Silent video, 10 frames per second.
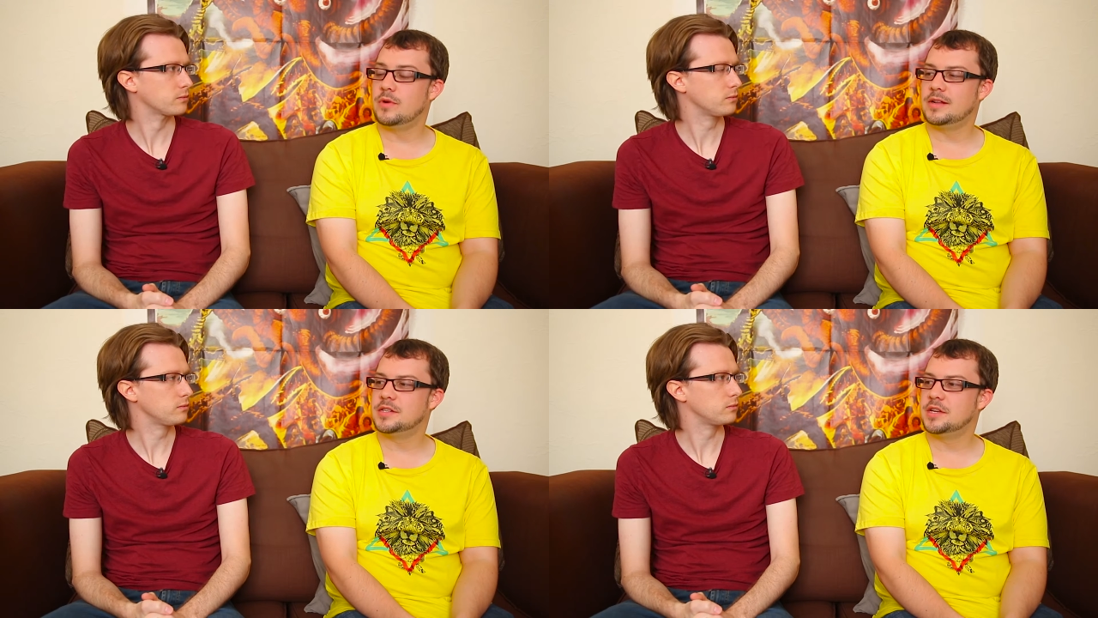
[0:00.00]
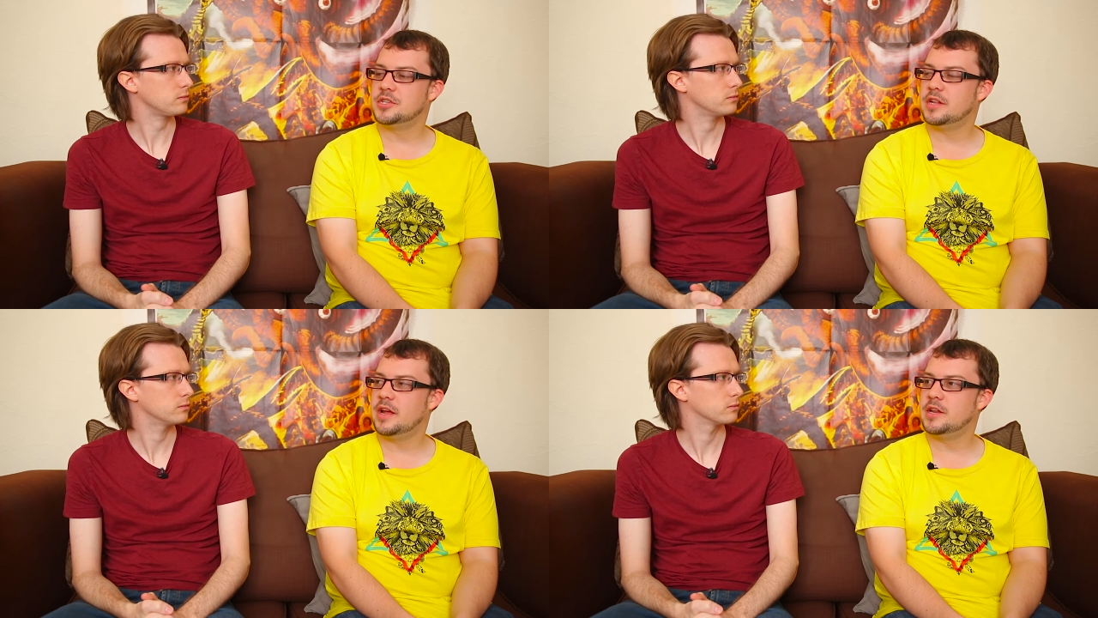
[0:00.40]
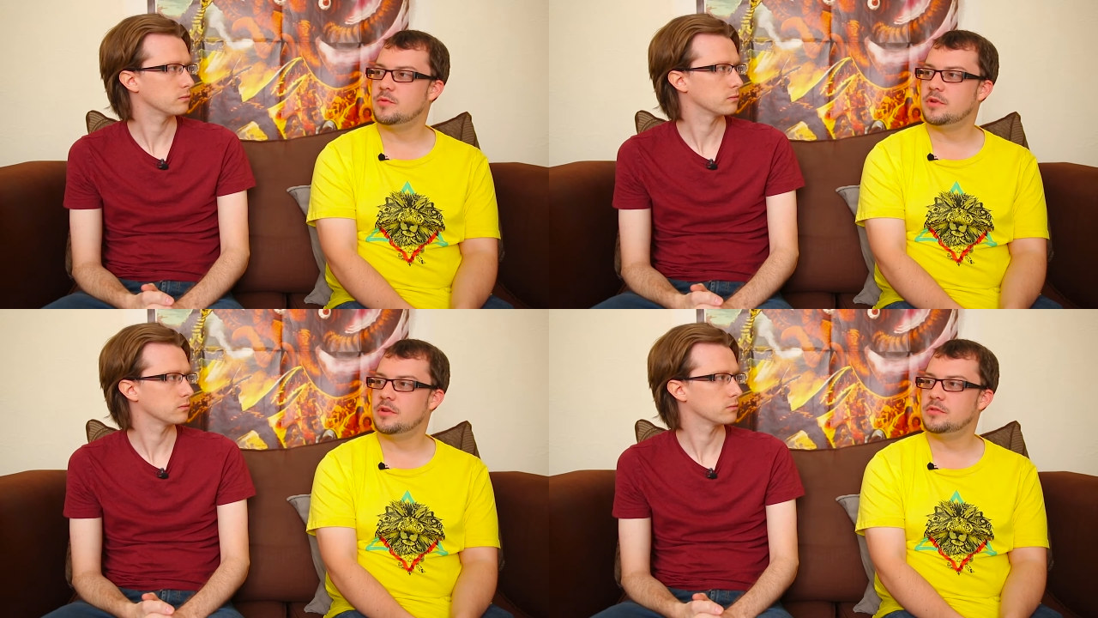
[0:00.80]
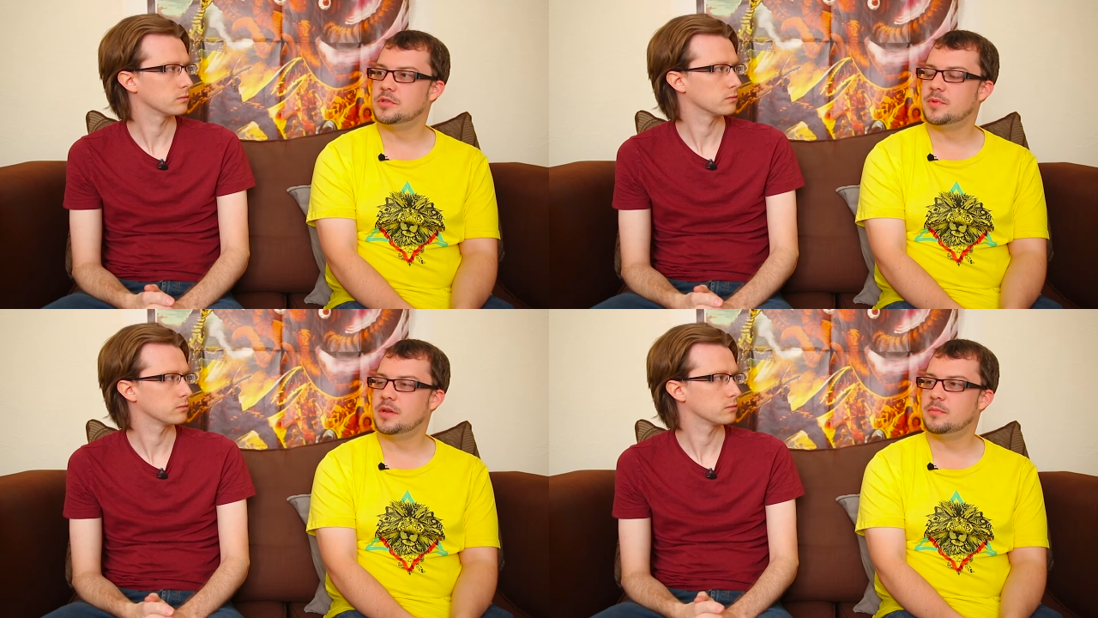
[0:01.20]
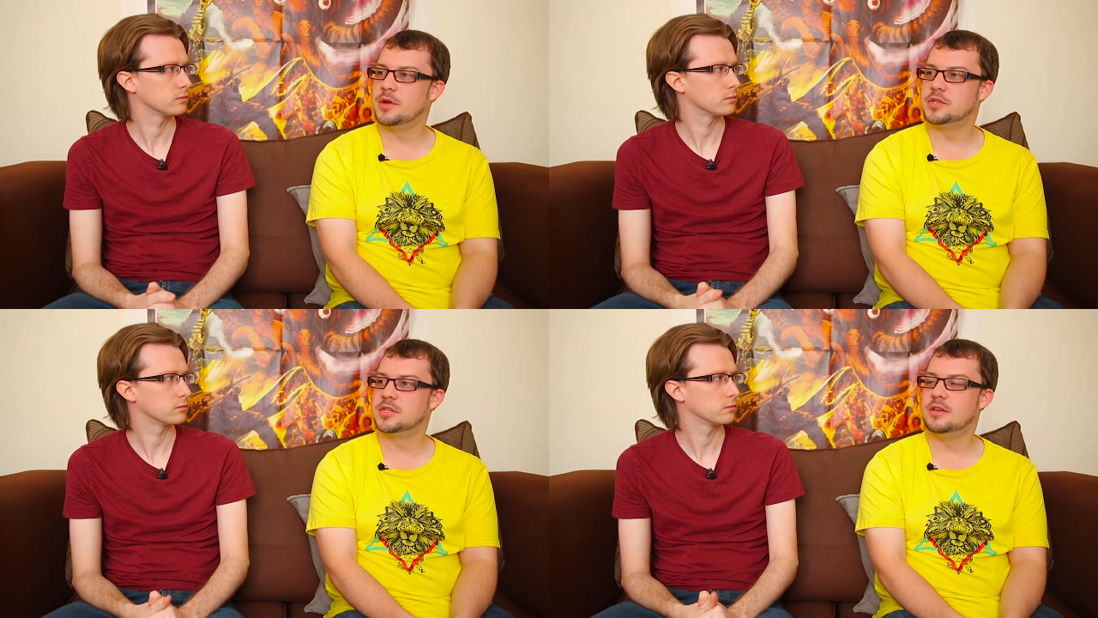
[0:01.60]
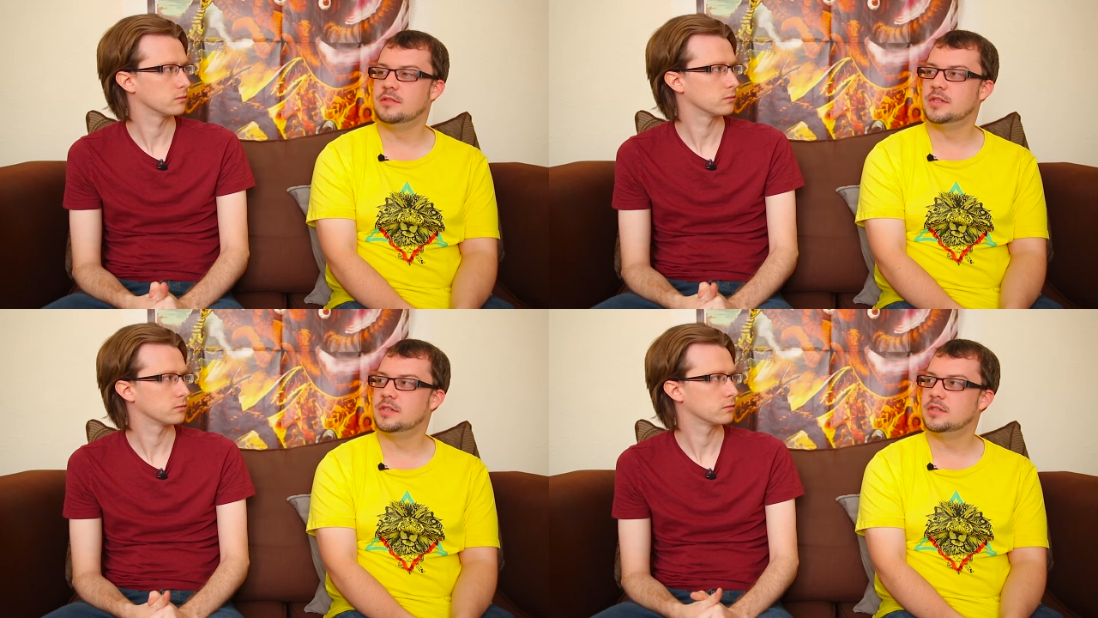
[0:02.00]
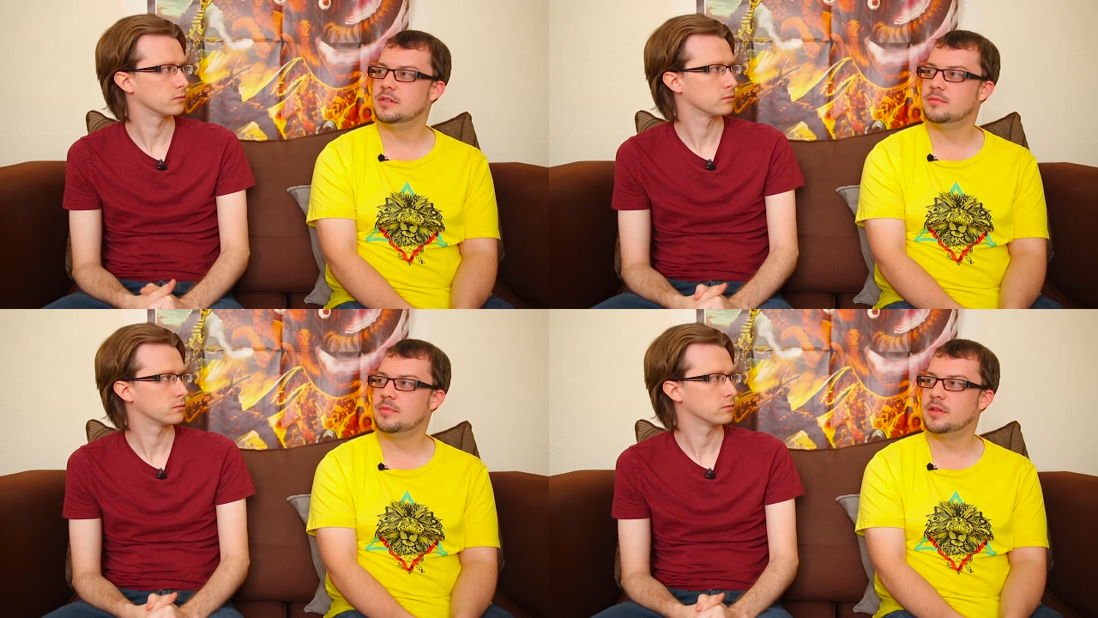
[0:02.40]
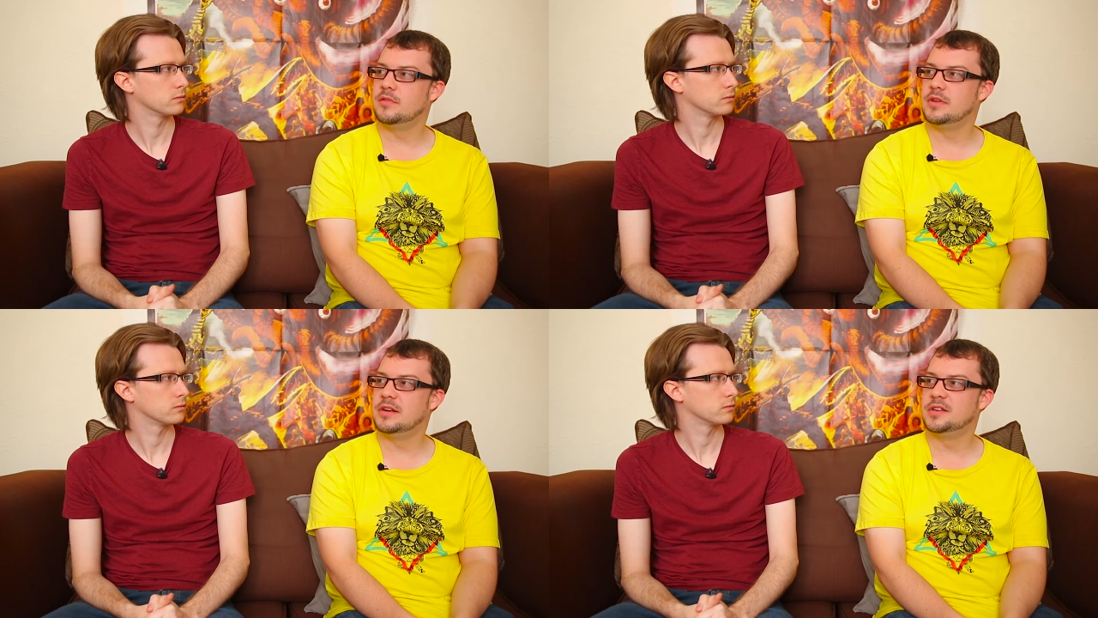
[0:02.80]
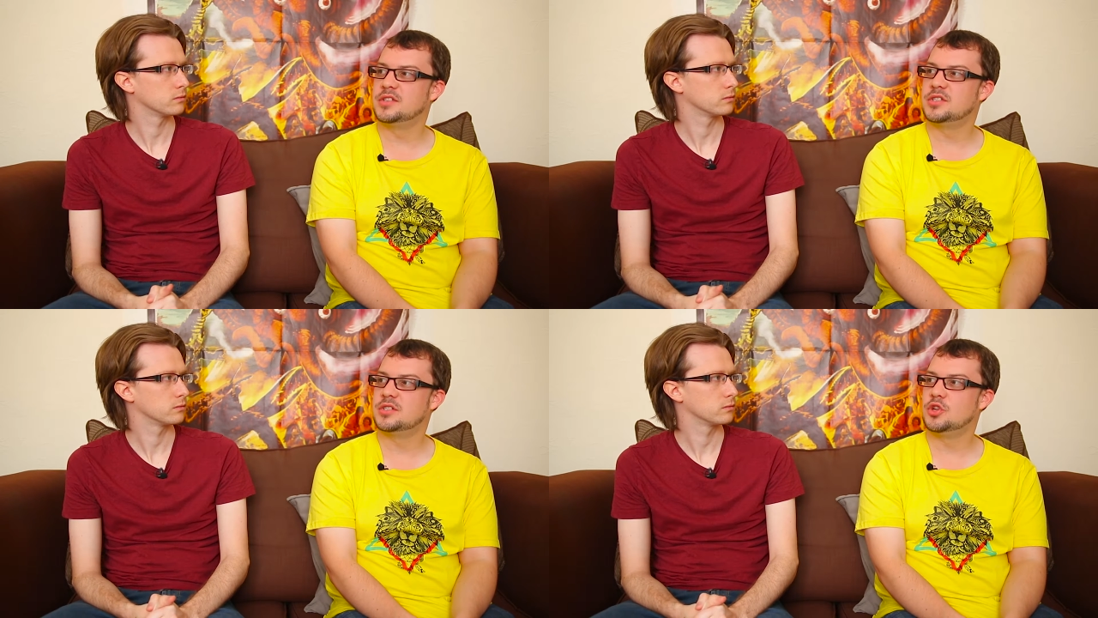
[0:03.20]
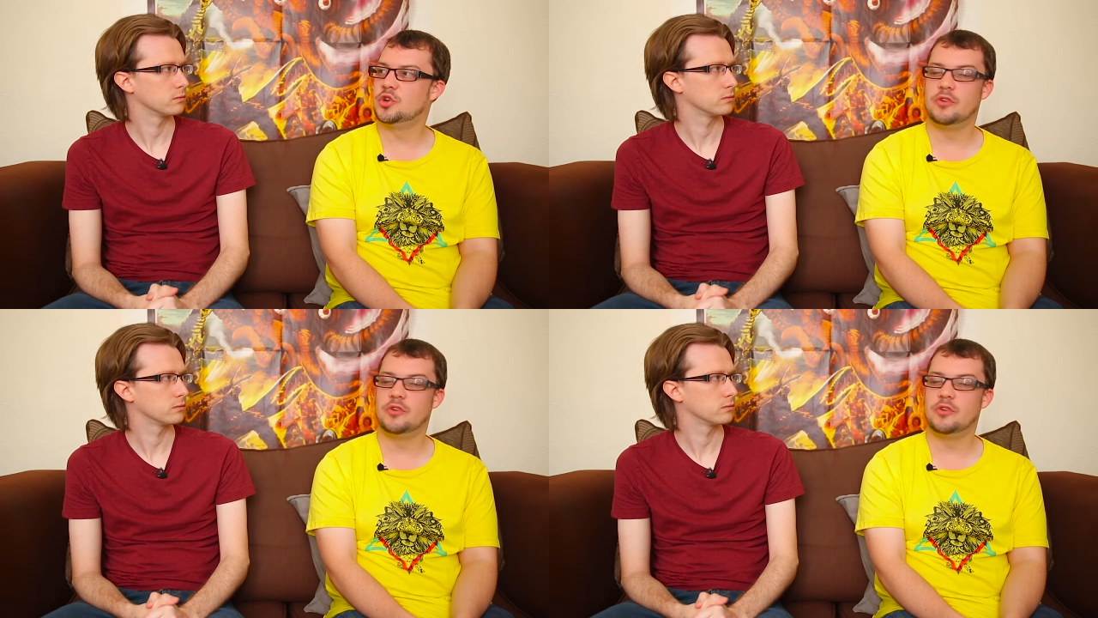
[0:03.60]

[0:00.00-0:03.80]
Speaker 1: well, essentially anyone who's been persecuted by the villainous Don